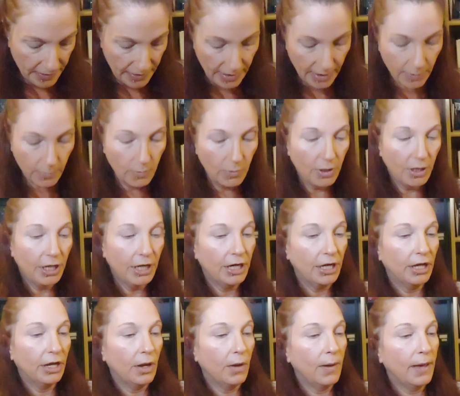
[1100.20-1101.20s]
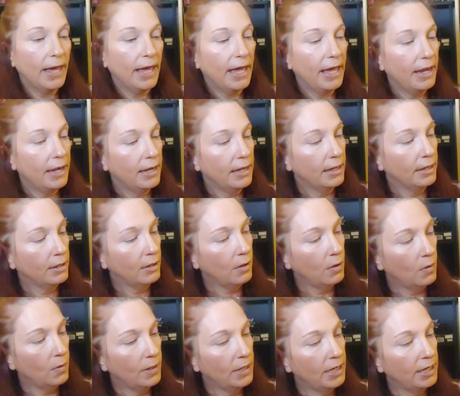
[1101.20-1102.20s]
Then we're going to go ahead and
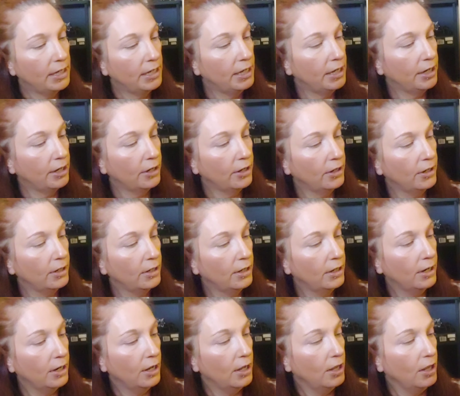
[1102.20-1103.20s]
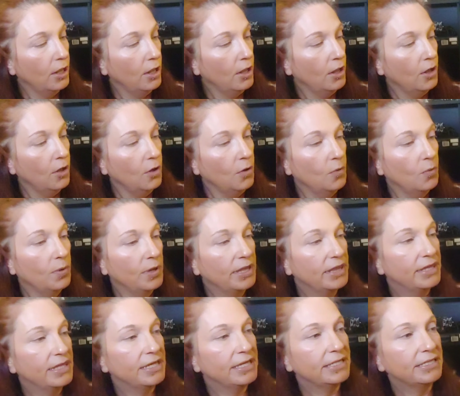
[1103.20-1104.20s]
go in here
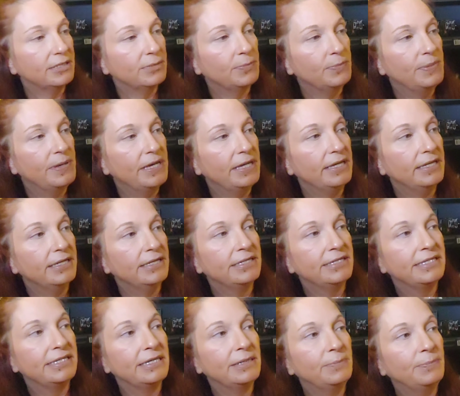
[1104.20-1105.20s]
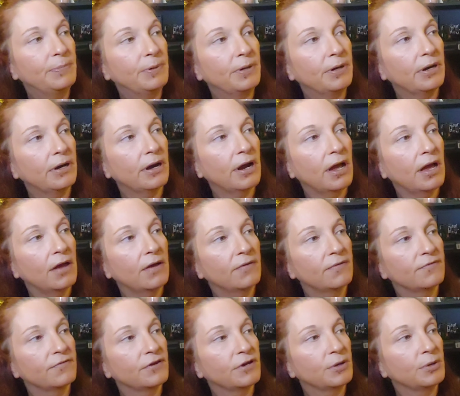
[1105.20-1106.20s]
with this bit deeper
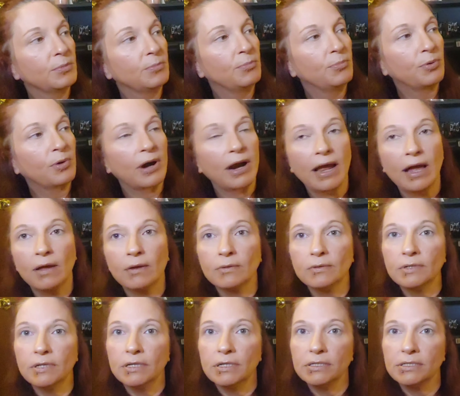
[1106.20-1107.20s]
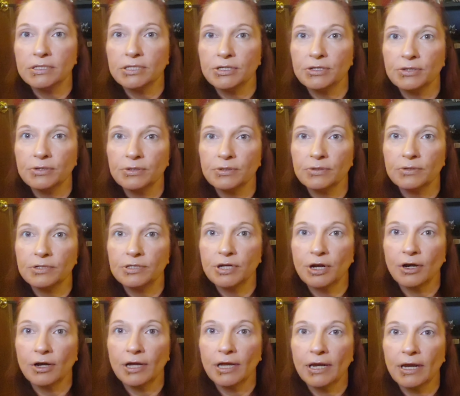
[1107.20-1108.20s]
of a brown to
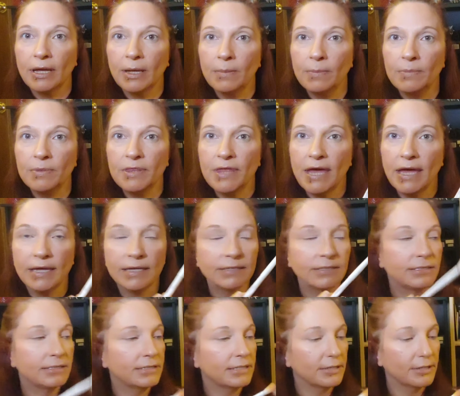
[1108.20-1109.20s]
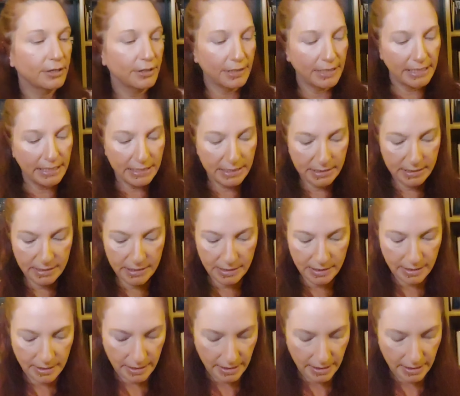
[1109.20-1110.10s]
darken up that crease.